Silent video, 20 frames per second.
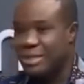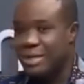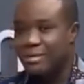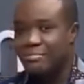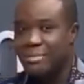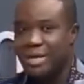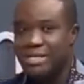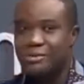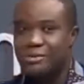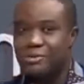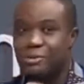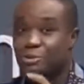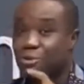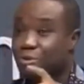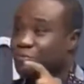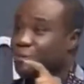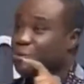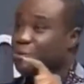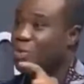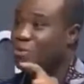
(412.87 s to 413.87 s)
came as a result
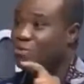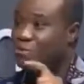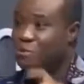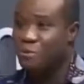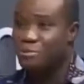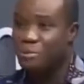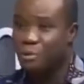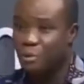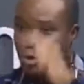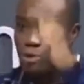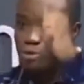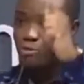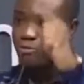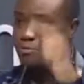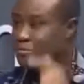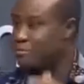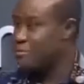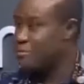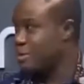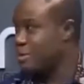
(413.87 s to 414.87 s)
of a windfall because
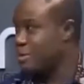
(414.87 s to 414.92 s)
of